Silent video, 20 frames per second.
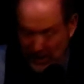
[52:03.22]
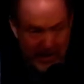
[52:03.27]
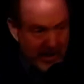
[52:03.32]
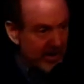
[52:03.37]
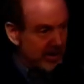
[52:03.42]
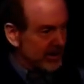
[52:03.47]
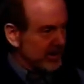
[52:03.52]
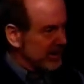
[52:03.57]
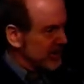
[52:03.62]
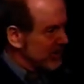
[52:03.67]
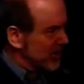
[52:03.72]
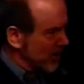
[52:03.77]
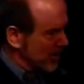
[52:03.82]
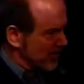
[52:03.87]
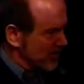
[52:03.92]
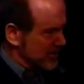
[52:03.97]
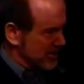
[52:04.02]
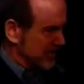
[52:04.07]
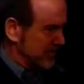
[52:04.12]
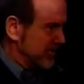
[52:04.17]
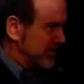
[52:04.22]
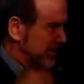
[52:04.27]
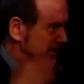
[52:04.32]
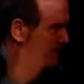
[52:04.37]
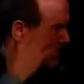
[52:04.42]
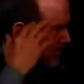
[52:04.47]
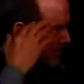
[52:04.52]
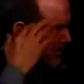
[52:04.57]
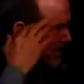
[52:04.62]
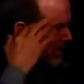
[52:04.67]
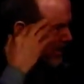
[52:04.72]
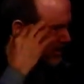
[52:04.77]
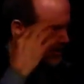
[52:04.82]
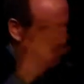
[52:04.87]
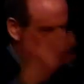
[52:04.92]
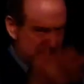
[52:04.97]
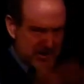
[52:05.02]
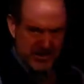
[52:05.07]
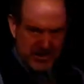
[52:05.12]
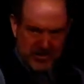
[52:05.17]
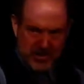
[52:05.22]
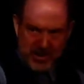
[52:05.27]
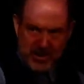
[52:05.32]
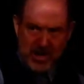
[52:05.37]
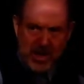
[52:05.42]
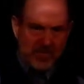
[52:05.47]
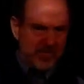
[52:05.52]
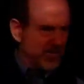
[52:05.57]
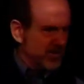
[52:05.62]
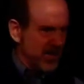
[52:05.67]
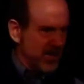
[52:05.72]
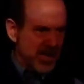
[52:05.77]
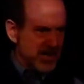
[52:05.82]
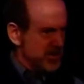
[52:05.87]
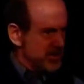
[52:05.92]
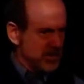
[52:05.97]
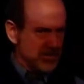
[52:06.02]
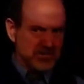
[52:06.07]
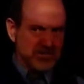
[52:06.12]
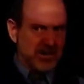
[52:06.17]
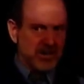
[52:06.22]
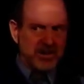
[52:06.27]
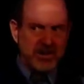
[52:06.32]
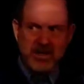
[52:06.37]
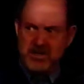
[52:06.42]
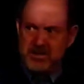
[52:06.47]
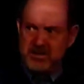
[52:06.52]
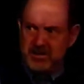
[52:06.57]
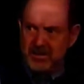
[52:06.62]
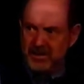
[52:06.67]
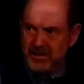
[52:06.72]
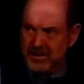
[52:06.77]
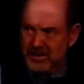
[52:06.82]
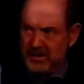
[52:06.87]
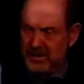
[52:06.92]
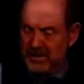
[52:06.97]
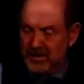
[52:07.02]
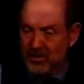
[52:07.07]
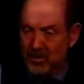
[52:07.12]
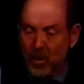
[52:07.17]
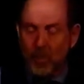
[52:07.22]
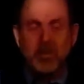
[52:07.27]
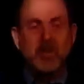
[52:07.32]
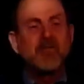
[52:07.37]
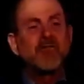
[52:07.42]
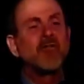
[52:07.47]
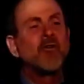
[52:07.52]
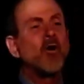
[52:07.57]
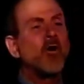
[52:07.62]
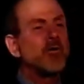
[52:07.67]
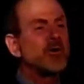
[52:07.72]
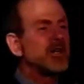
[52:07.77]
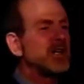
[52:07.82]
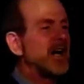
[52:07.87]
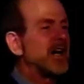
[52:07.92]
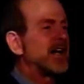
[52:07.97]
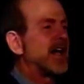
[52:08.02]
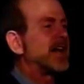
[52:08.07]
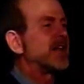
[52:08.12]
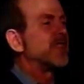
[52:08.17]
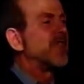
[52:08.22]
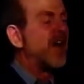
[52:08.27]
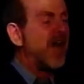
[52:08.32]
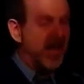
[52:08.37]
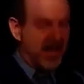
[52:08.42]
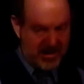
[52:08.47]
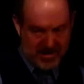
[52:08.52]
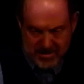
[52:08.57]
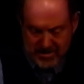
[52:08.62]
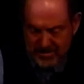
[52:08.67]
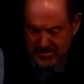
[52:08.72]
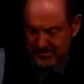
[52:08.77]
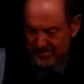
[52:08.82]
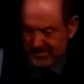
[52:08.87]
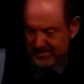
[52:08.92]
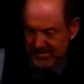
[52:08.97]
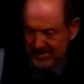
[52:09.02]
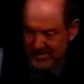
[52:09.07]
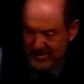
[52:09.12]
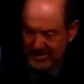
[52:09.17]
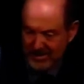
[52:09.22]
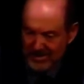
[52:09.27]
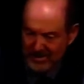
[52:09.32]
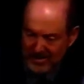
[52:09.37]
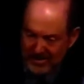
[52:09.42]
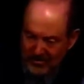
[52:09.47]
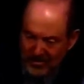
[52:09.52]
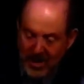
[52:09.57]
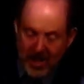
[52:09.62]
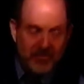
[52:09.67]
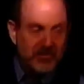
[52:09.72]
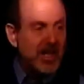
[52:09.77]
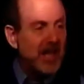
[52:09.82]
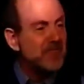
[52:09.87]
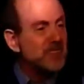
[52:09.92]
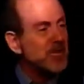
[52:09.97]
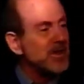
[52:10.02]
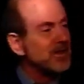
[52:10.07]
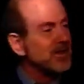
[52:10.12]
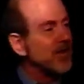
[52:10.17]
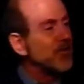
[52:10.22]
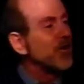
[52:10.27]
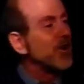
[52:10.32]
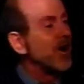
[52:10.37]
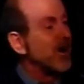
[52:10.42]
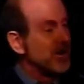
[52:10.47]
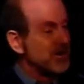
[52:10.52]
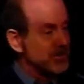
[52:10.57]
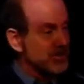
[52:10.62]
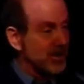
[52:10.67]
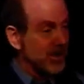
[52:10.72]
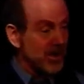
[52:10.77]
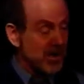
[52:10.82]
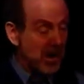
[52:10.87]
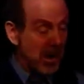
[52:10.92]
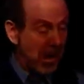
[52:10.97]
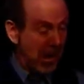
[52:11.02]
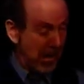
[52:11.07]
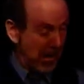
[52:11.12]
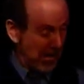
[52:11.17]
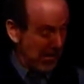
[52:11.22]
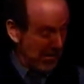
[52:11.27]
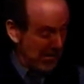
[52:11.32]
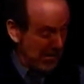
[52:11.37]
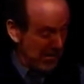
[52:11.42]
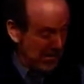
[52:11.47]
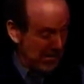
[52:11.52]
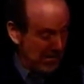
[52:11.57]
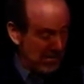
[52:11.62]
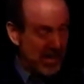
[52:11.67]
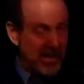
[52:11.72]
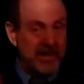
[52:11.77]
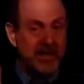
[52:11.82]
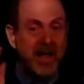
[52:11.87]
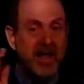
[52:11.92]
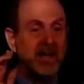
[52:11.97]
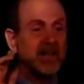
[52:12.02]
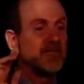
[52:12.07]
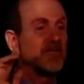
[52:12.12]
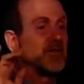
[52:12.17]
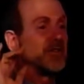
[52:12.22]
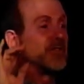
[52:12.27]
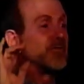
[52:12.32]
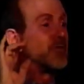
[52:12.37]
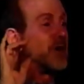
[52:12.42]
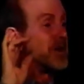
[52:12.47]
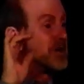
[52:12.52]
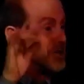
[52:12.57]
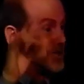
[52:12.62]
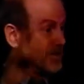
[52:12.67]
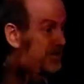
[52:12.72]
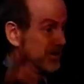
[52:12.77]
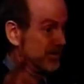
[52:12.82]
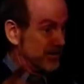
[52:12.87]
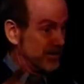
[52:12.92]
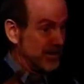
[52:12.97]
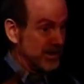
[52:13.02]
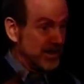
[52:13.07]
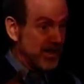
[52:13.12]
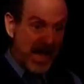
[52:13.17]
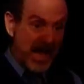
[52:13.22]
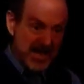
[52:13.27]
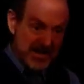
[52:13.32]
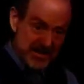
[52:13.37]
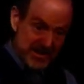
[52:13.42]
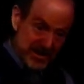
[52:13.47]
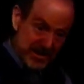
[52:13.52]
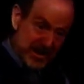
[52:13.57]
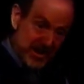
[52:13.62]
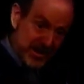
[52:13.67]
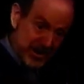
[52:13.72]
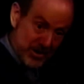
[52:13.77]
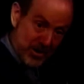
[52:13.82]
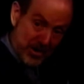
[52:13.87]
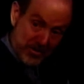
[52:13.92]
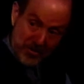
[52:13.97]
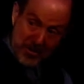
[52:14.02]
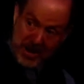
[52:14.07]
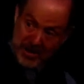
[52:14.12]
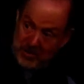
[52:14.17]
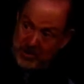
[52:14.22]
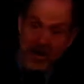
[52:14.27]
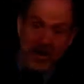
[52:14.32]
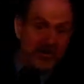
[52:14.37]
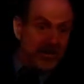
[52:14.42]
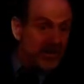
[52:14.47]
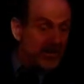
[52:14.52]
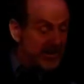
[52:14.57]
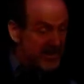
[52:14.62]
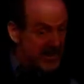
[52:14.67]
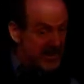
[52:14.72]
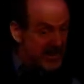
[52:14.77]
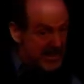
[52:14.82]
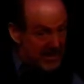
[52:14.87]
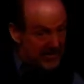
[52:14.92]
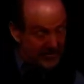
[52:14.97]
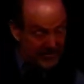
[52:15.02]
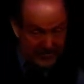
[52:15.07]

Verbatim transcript: I got a little nervous. I figured, you know, this is going to be a confrontation, at least. Well, before it got out of hand, Ralph gave me another high sign and headed for the register as the young man was about to leave.